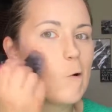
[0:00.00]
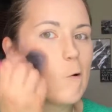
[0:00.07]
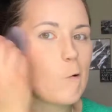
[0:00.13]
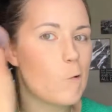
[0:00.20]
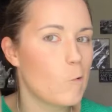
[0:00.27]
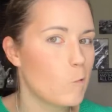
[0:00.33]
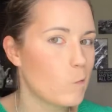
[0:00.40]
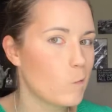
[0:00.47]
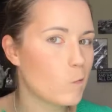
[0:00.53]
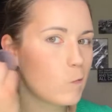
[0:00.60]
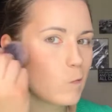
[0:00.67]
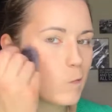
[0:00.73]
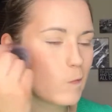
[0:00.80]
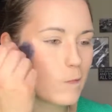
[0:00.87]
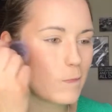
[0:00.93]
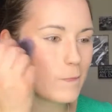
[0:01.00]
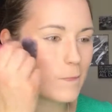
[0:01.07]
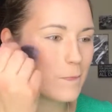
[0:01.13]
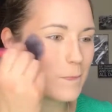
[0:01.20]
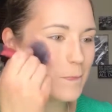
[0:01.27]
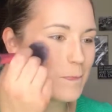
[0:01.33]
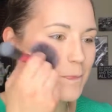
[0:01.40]

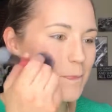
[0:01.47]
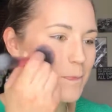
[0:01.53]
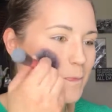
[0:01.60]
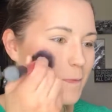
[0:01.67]
No one is speaking in this clip.